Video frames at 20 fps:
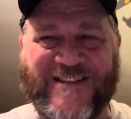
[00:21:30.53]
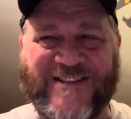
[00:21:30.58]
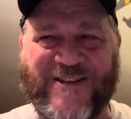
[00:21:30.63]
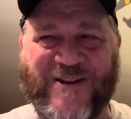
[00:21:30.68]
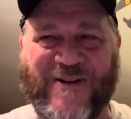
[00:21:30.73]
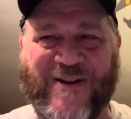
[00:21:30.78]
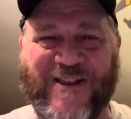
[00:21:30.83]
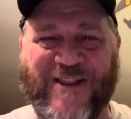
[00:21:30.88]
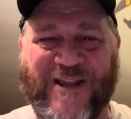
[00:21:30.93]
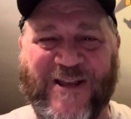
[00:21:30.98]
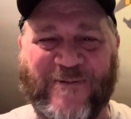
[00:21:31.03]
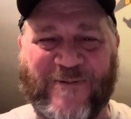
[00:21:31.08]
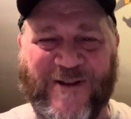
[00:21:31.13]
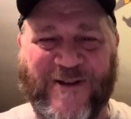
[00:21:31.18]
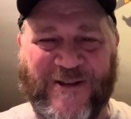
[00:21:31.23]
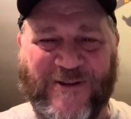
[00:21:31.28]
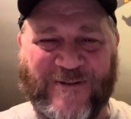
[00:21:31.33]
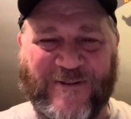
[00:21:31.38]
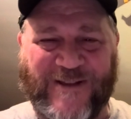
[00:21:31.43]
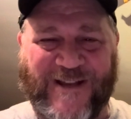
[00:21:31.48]
I like
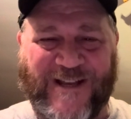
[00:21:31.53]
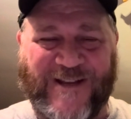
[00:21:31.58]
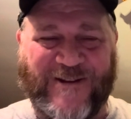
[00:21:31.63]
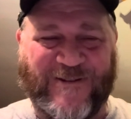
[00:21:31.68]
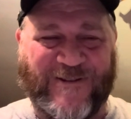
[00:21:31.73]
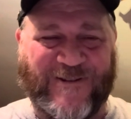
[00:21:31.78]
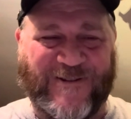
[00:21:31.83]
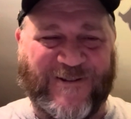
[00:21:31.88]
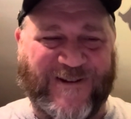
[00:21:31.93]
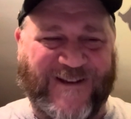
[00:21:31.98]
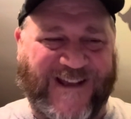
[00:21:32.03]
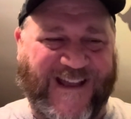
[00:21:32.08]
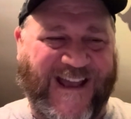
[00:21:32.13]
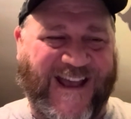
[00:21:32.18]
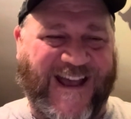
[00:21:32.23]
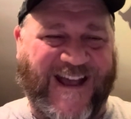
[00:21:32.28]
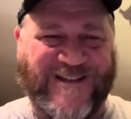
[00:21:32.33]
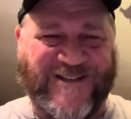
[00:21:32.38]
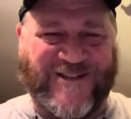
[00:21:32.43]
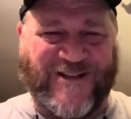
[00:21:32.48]
when you let your little
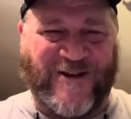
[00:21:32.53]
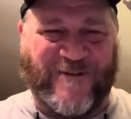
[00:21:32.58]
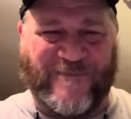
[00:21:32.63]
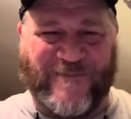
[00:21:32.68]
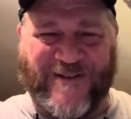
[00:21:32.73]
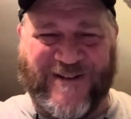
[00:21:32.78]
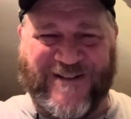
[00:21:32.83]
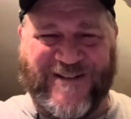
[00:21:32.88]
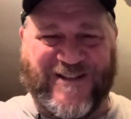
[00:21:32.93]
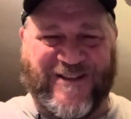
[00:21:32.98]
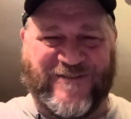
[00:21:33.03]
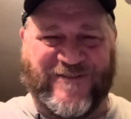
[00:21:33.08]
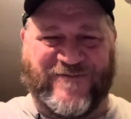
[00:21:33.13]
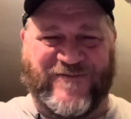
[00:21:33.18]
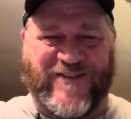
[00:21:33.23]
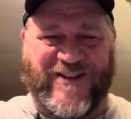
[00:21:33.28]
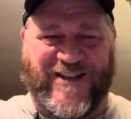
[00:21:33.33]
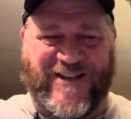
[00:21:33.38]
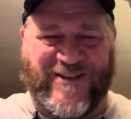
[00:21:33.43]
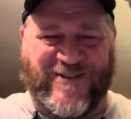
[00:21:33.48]
cat jump into the
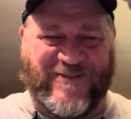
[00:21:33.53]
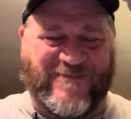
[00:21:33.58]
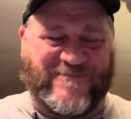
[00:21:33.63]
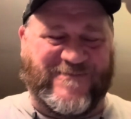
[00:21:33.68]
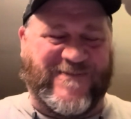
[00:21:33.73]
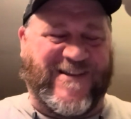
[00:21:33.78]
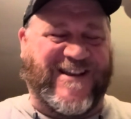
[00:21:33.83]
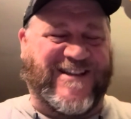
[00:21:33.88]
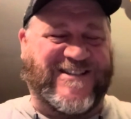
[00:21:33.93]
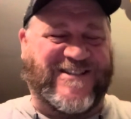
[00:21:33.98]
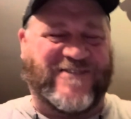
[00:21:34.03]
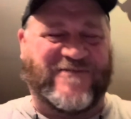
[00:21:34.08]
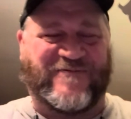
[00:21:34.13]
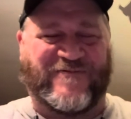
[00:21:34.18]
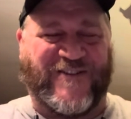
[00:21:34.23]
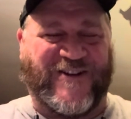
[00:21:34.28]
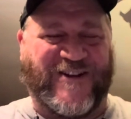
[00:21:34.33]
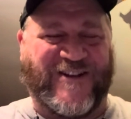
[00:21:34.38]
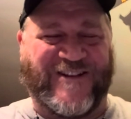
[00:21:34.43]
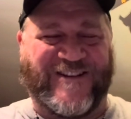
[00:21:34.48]
video. It makes it
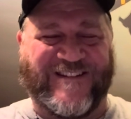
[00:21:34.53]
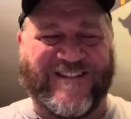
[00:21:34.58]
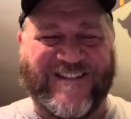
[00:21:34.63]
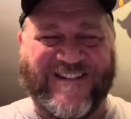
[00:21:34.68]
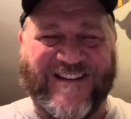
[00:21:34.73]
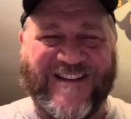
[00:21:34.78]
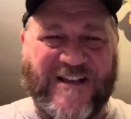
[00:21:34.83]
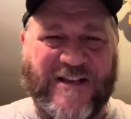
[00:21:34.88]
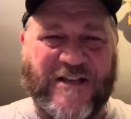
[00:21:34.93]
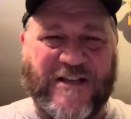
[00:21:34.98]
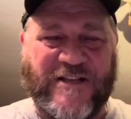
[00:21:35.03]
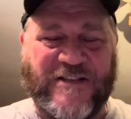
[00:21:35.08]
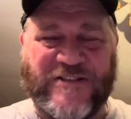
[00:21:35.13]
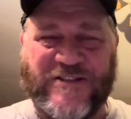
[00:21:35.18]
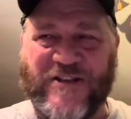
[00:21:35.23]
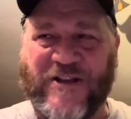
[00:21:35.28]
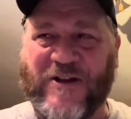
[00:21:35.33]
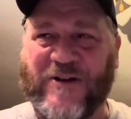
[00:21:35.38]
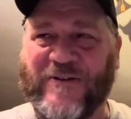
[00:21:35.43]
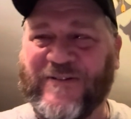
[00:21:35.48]
fun.
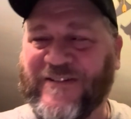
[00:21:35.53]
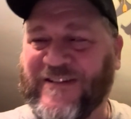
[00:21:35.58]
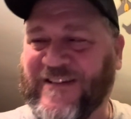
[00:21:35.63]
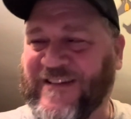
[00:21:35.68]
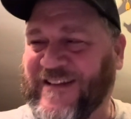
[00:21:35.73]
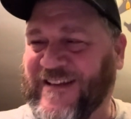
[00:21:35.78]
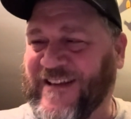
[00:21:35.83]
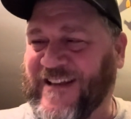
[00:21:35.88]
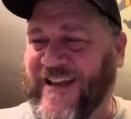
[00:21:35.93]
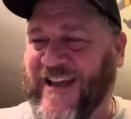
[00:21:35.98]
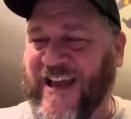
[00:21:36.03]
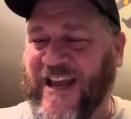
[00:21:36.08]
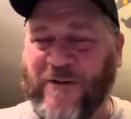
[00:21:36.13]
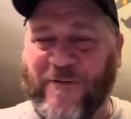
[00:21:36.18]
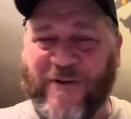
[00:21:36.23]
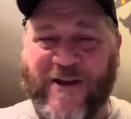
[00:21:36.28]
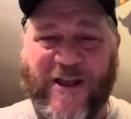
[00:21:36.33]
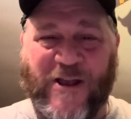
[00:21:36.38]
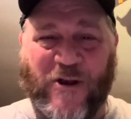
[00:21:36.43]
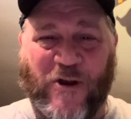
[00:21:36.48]
So
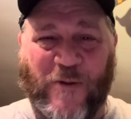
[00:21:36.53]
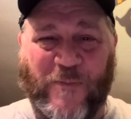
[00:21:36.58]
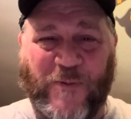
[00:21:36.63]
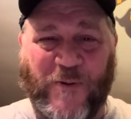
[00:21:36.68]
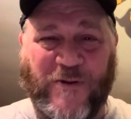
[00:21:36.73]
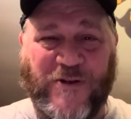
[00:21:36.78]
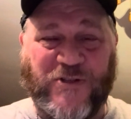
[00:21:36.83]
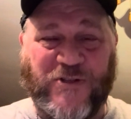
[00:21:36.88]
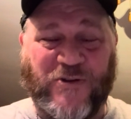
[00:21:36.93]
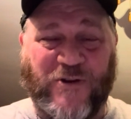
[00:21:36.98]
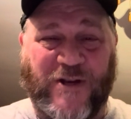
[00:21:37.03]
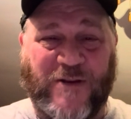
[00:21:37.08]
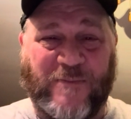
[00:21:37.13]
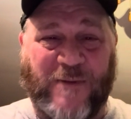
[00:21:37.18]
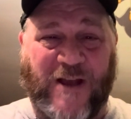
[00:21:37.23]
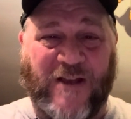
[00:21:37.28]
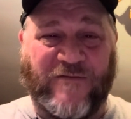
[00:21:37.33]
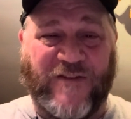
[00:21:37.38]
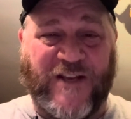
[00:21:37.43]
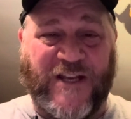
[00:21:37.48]
anyway, I hope you enjoyed
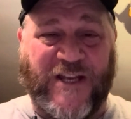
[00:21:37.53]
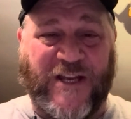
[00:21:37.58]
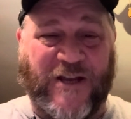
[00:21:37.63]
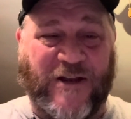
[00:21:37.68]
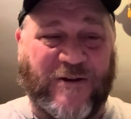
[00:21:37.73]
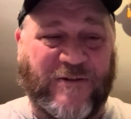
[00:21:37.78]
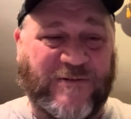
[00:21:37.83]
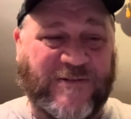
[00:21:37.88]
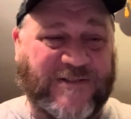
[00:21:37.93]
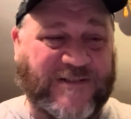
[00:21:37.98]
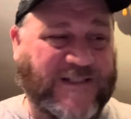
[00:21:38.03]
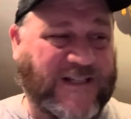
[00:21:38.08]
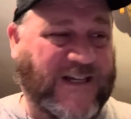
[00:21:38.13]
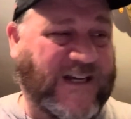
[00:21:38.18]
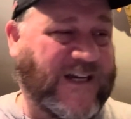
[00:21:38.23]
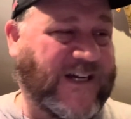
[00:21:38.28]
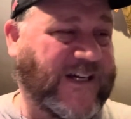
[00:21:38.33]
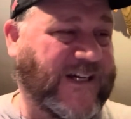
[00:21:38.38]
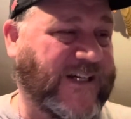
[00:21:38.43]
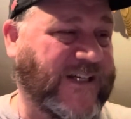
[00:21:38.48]
my video
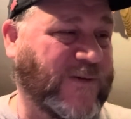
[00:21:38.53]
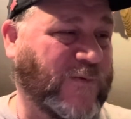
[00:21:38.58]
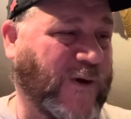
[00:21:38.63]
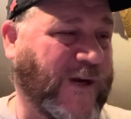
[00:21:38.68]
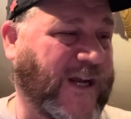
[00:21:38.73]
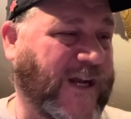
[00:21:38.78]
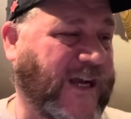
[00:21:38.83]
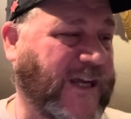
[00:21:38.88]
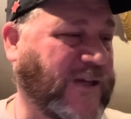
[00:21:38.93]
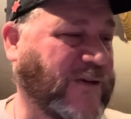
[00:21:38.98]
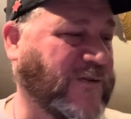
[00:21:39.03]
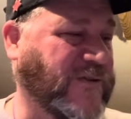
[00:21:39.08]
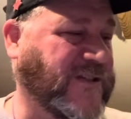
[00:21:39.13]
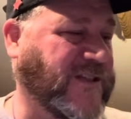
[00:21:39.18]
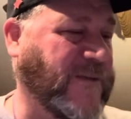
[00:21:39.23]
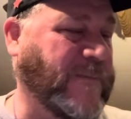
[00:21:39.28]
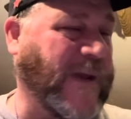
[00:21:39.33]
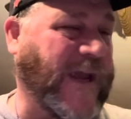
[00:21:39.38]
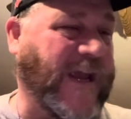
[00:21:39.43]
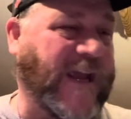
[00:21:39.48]
on what I use
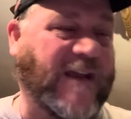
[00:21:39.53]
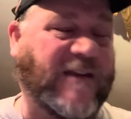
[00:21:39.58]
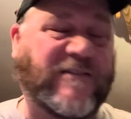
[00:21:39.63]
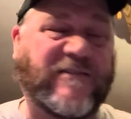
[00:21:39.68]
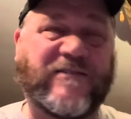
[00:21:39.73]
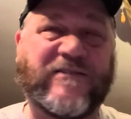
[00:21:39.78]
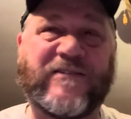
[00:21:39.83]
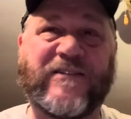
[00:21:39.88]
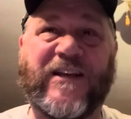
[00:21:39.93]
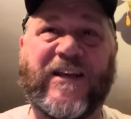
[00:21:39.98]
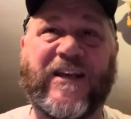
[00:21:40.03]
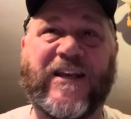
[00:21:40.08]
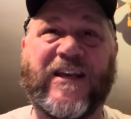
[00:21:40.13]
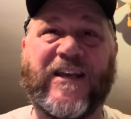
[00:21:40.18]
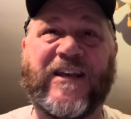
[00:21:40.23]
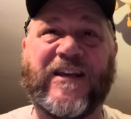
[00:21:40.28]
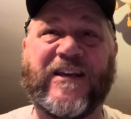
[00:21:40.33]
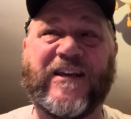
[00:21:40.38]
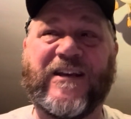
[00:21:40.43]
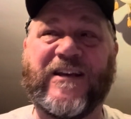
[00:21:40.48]
to paint,
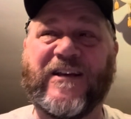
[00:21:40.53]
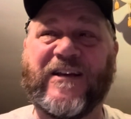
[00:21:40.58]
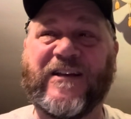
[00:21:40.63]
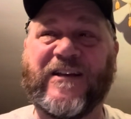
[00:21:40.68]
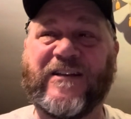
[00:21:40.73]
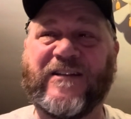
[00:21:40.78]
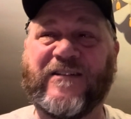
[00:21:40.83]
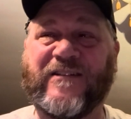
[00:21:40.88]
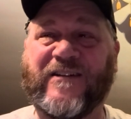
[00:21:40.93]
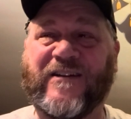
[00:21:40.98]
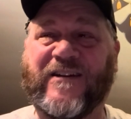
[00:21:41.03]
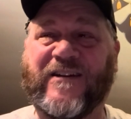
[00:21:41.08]
and